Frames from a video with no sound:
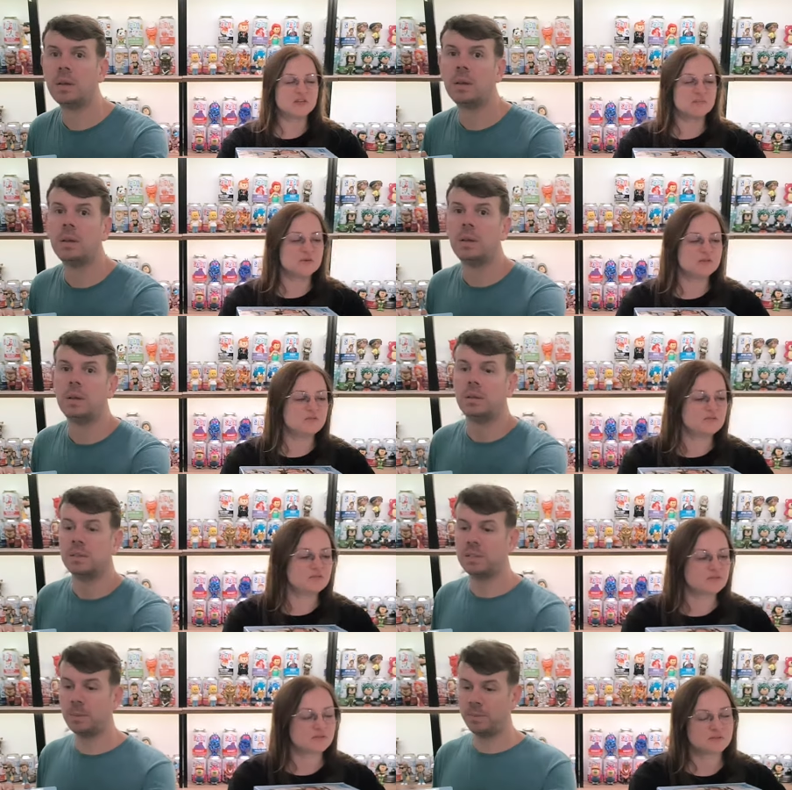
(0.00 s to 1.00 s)
Speaker 1: move
Speaker 2: some
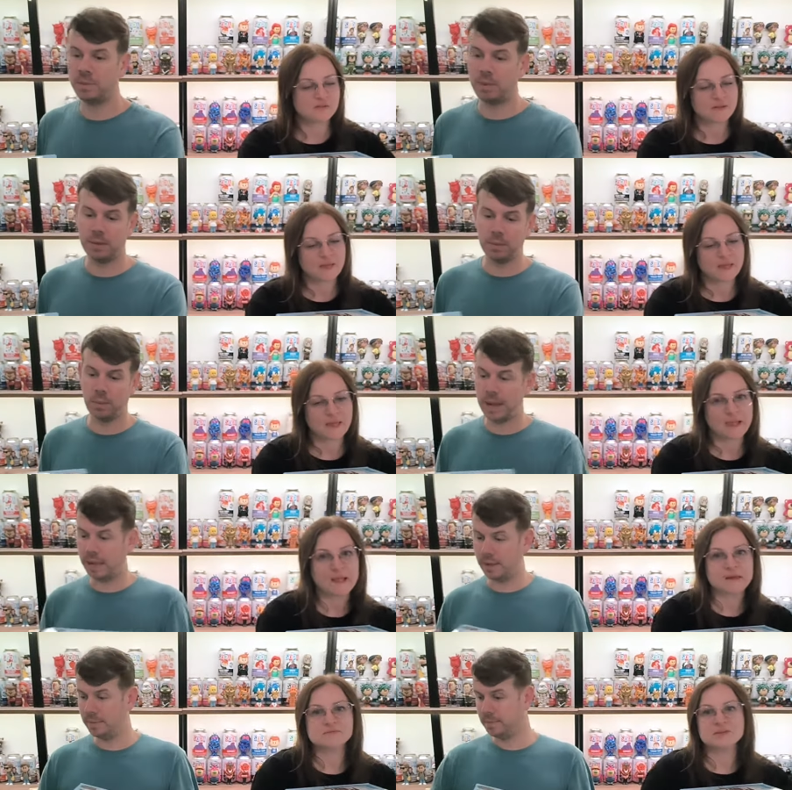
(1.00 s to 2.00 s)
of them out the way.
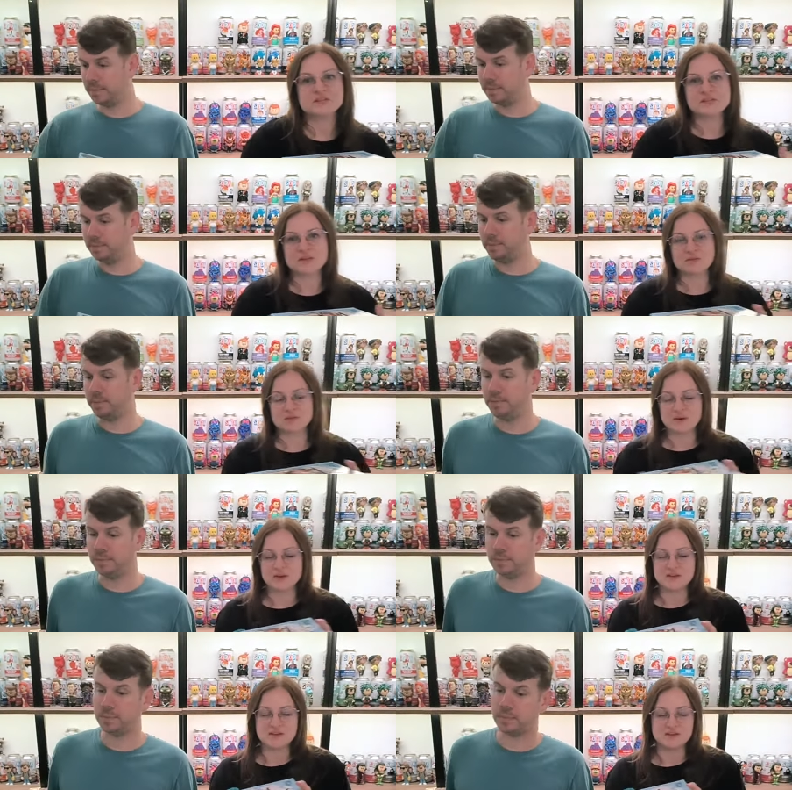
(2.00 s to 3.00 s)
Speaker 1: This out the way
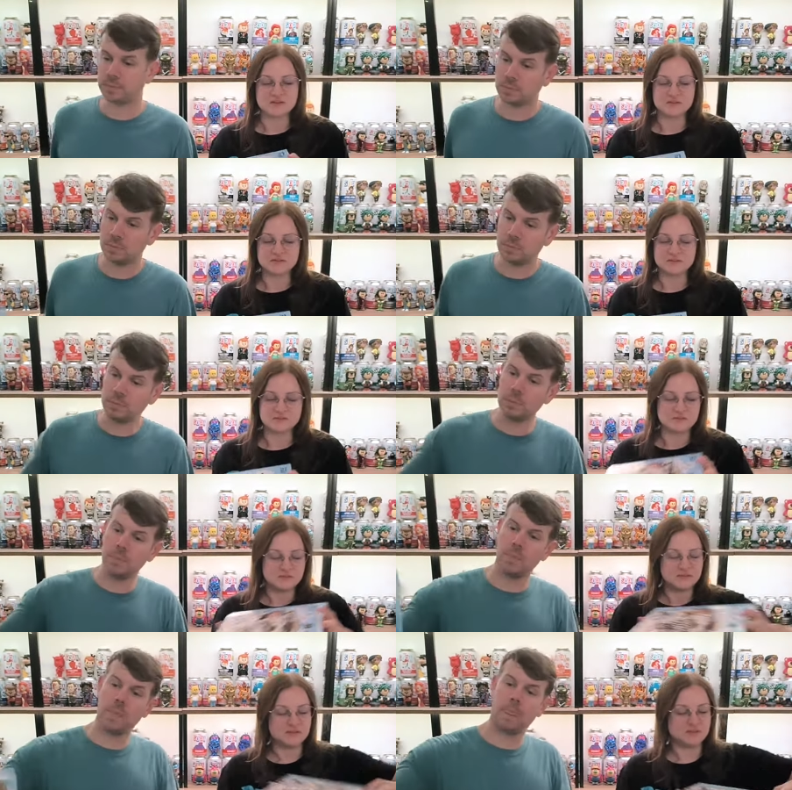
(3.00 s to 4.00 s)
and
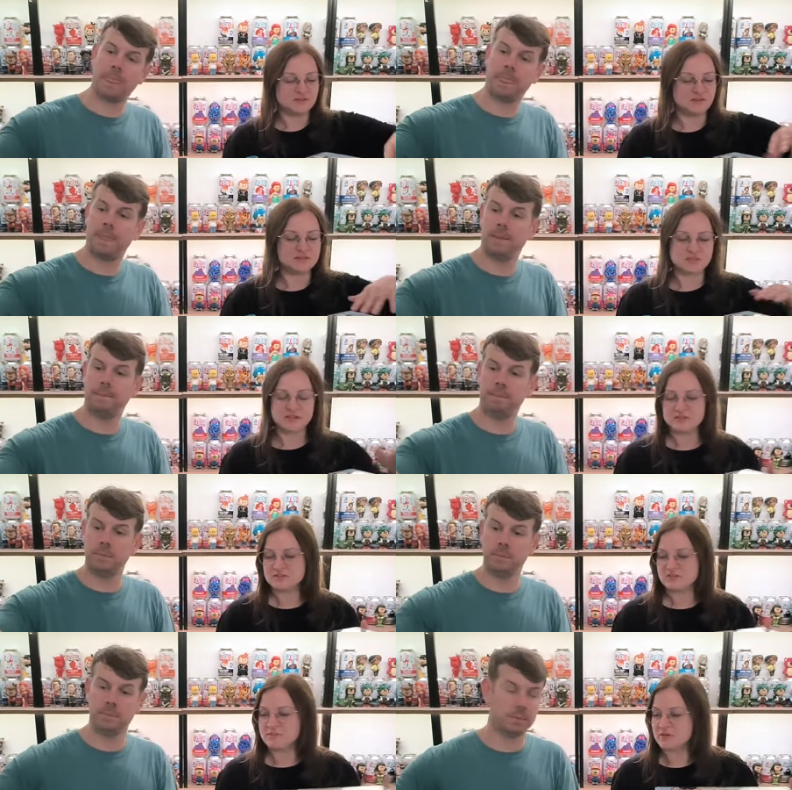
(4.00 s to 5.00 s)
I don't know, there's not really
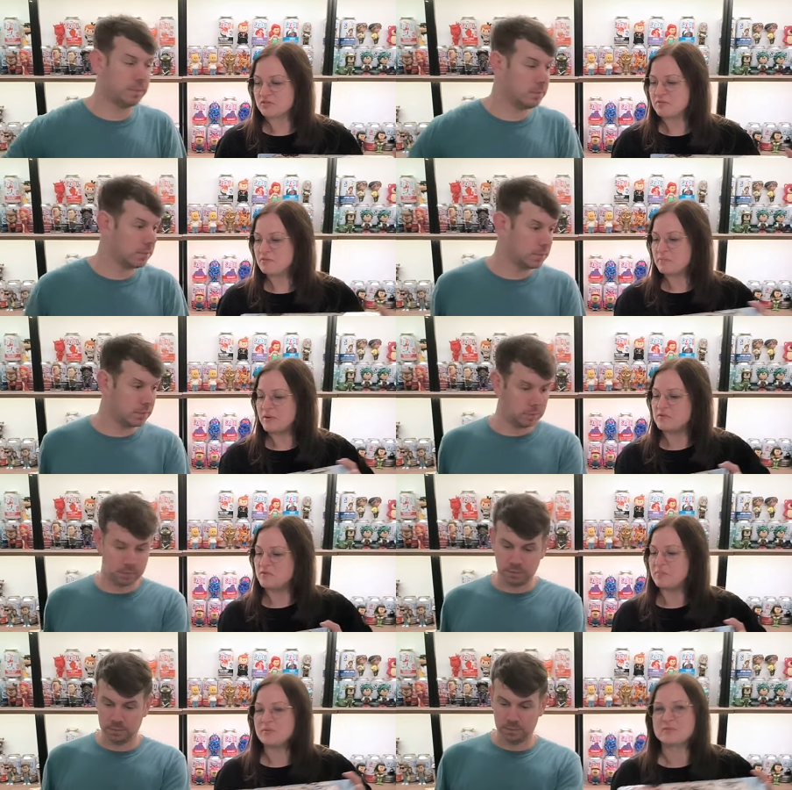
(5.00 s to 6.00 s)
much room for both our
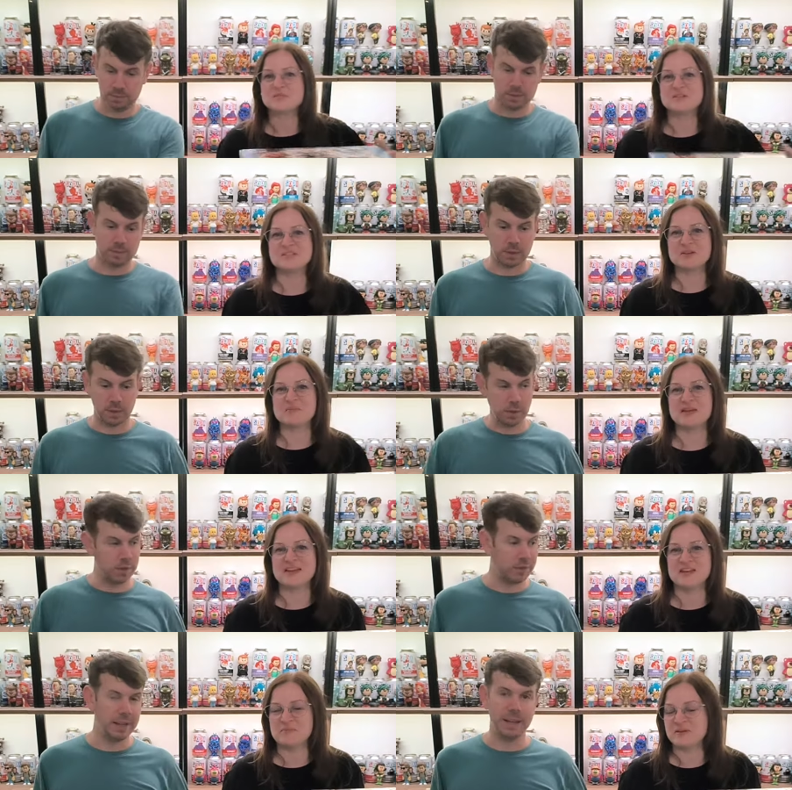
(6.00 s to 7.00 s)
boxes to be not in the
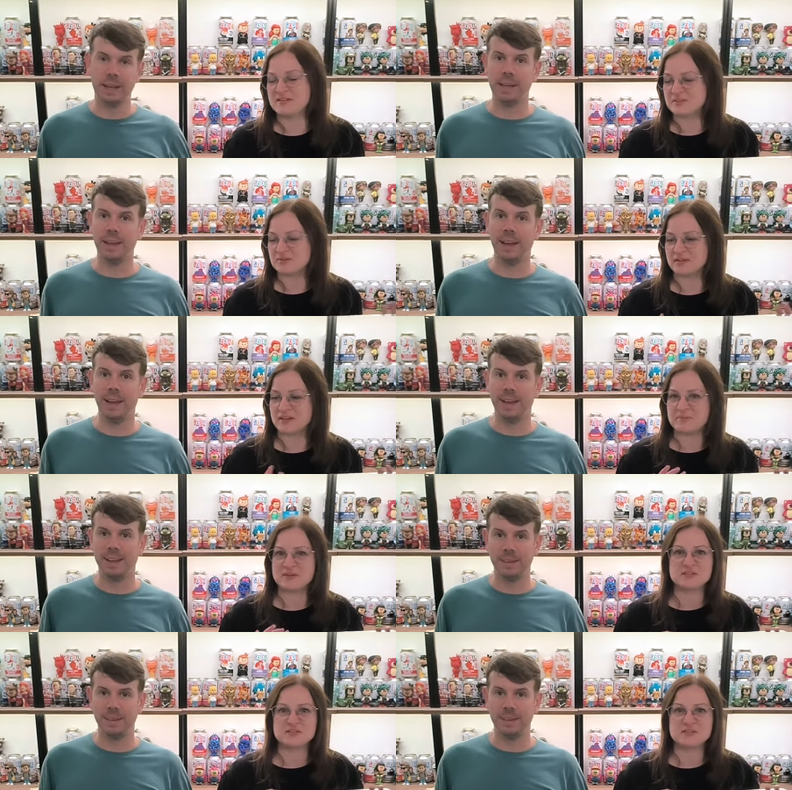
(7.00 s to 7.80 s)
middle yeah. there, but it's